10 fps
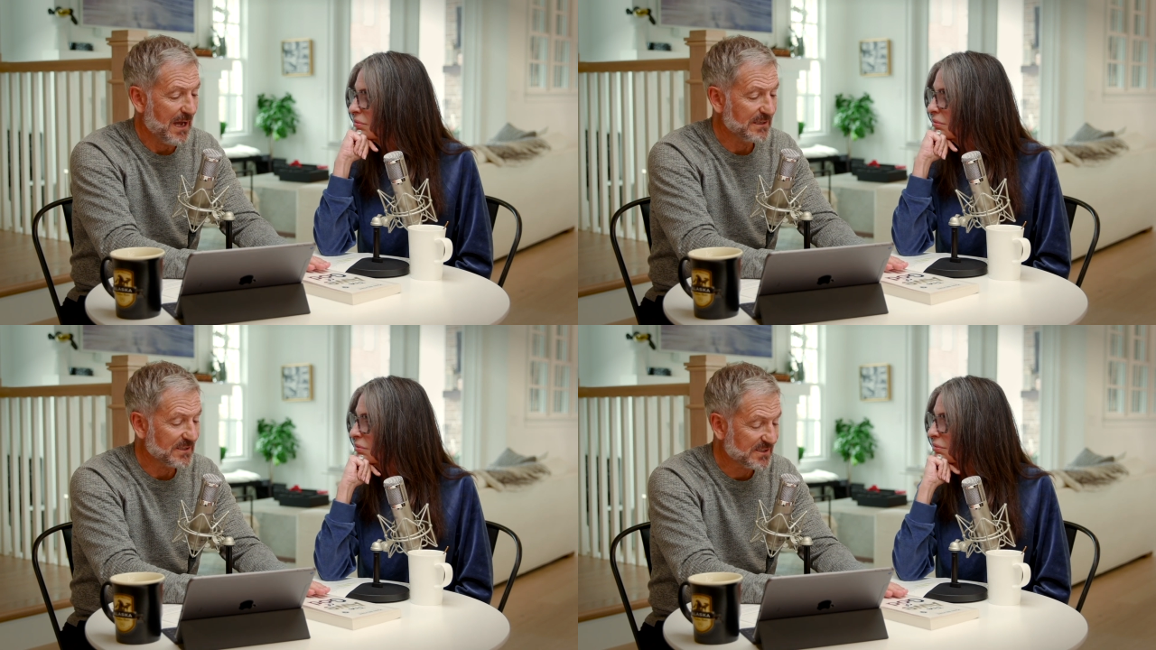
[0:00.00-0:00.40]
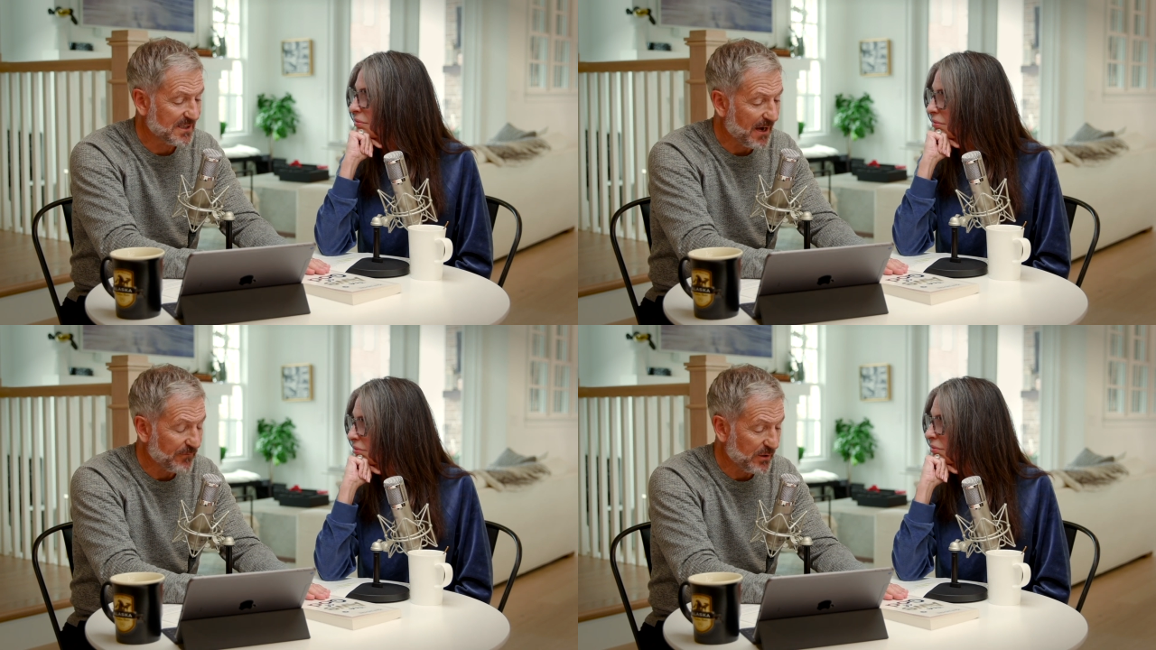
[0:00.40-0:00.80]
Speaker 1: I
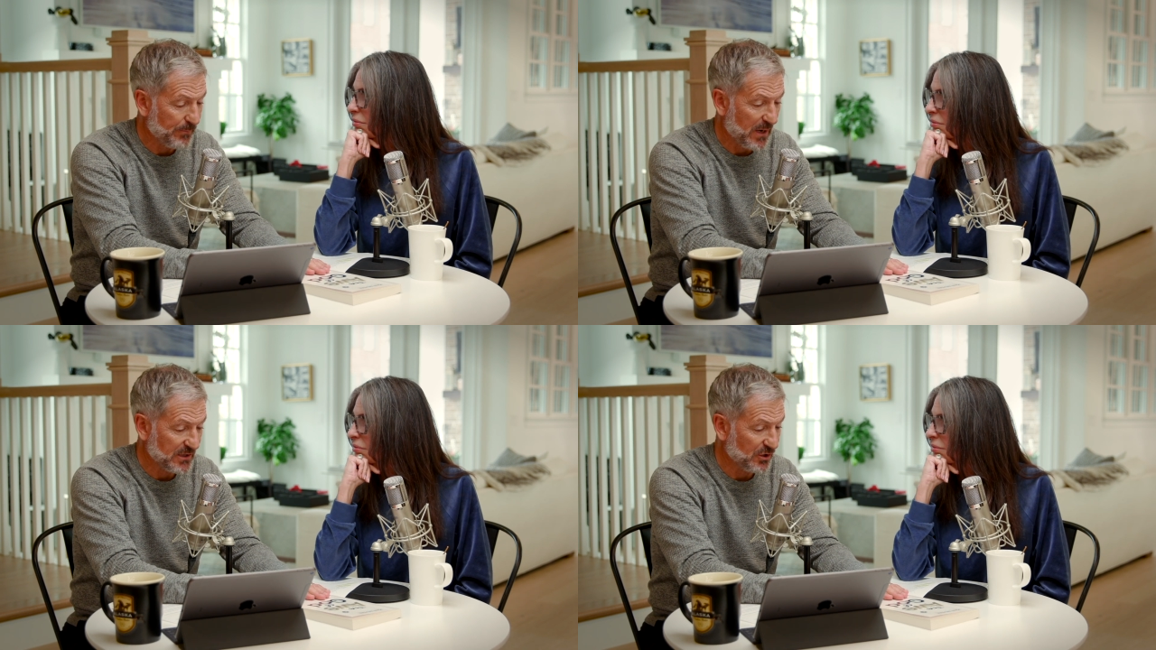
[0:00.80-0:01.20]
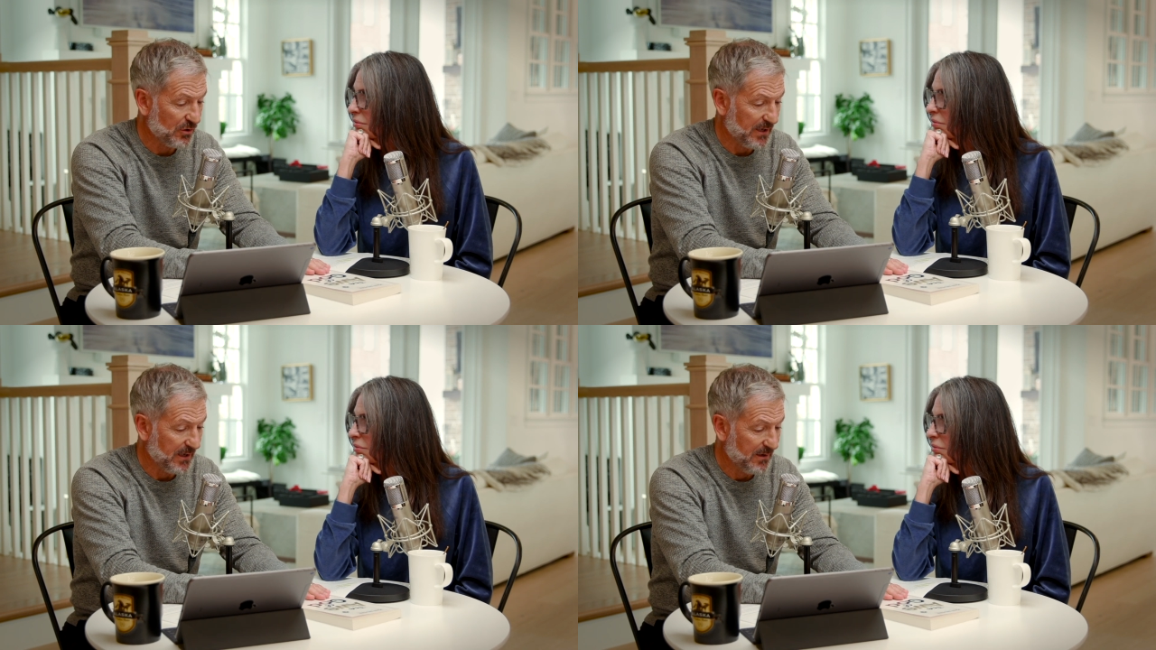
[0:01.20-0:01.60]
discovered in my
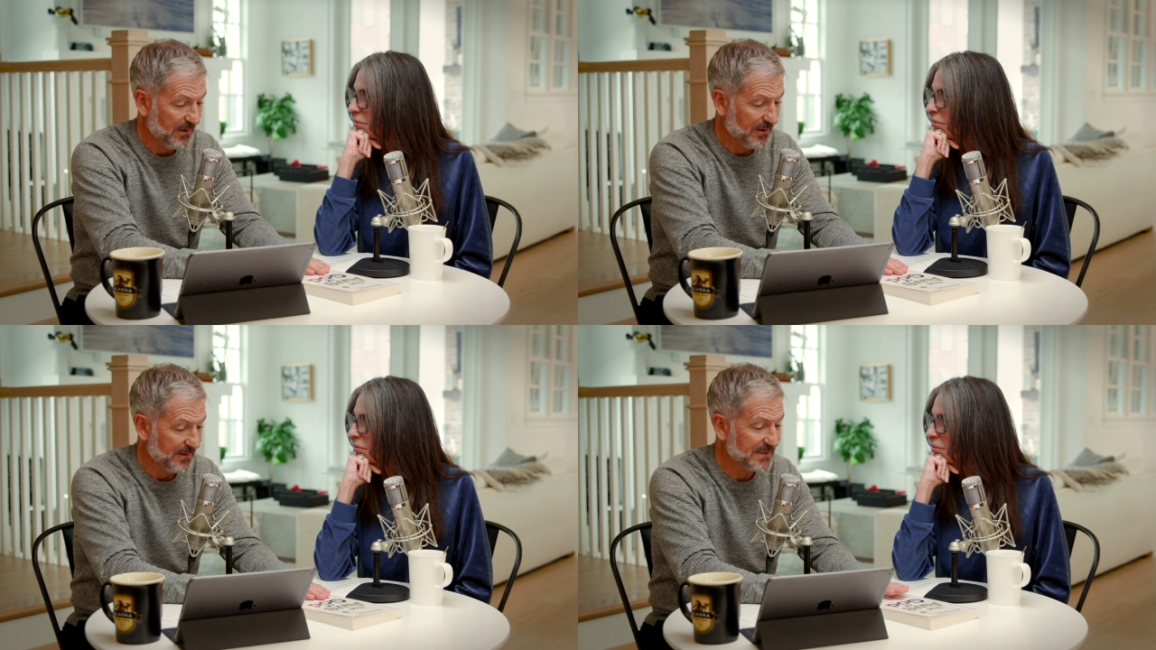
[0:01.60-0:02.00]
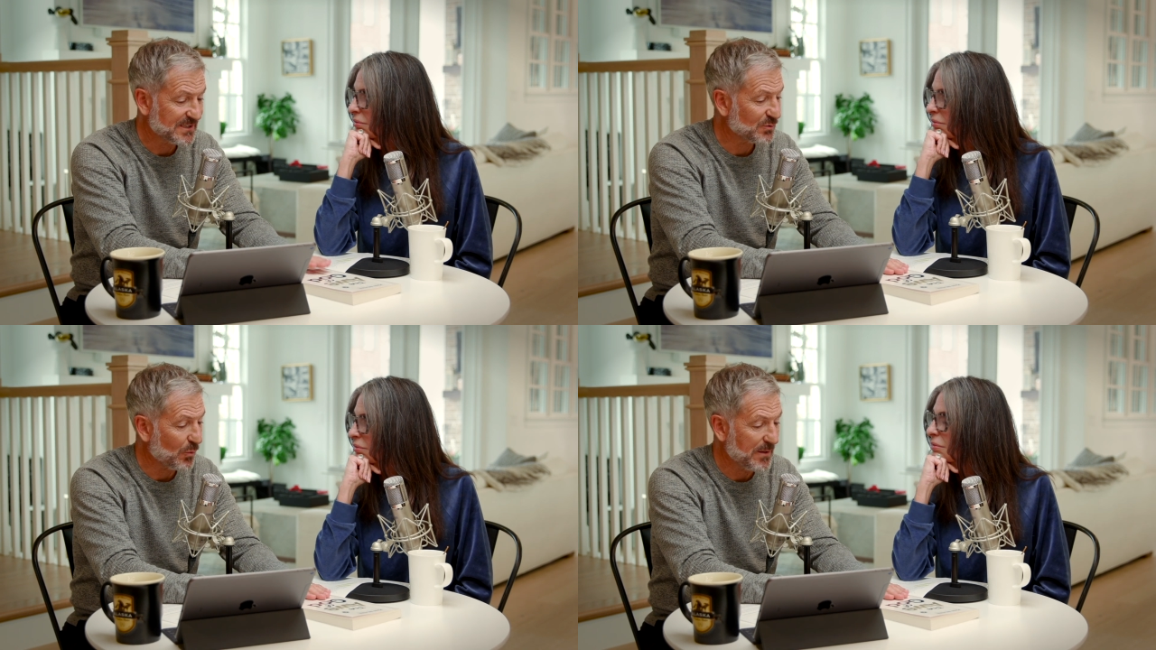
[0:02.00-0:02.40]
journey,
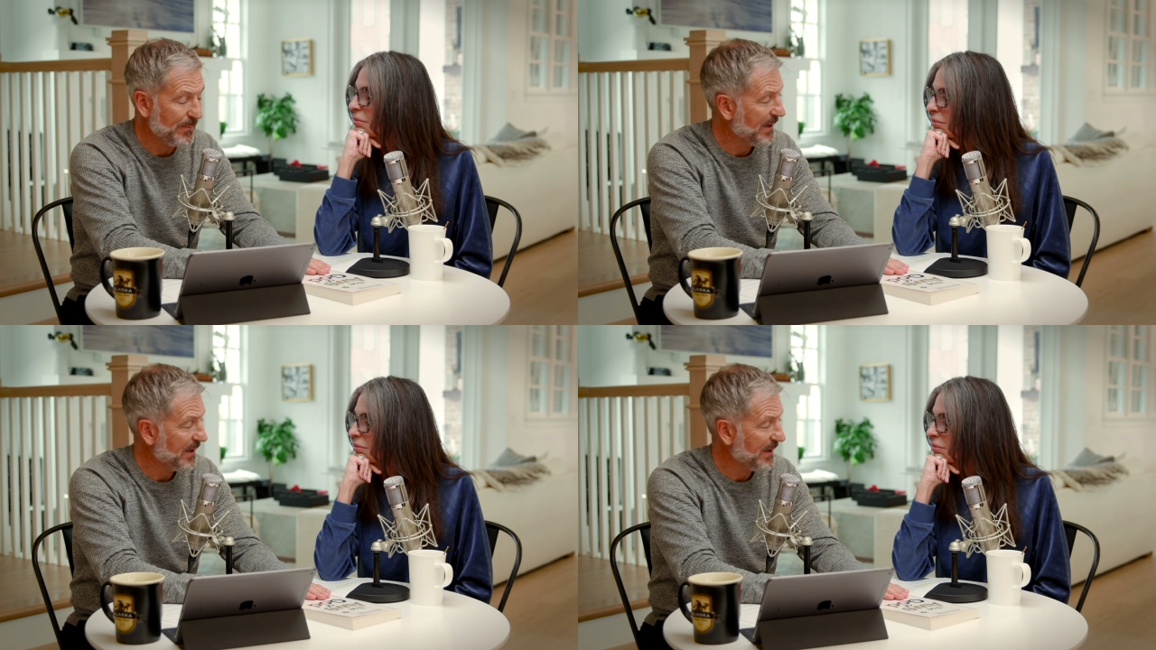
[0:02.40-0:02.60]
this is one of the